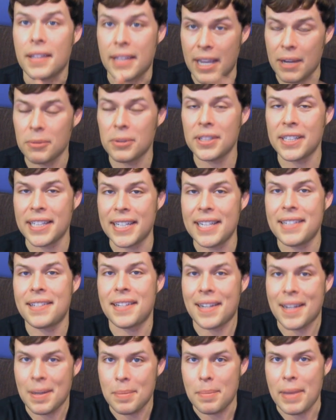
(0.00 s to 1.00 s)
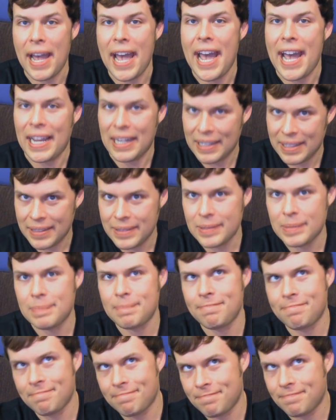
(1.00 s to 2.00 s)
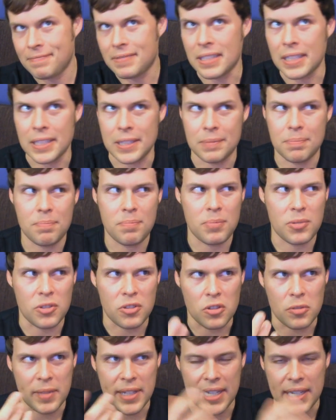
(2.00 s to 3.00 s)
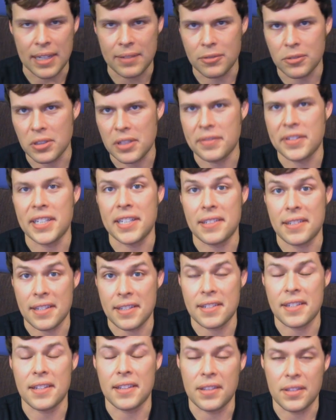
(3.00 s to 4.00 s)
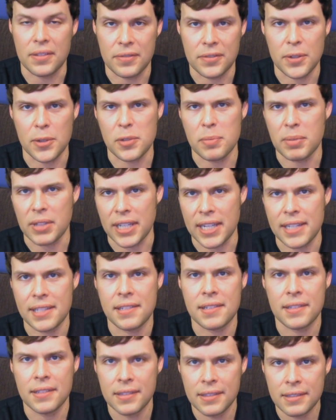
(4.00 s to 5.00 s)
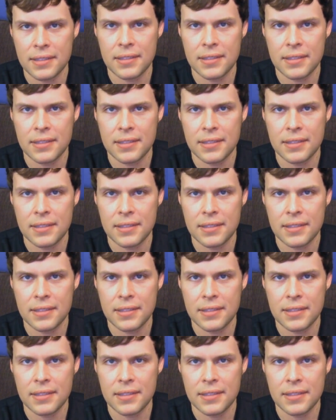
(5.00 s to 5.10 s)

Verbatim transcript: That really needs to come back. Uh, assuming it ever even existed in the first place.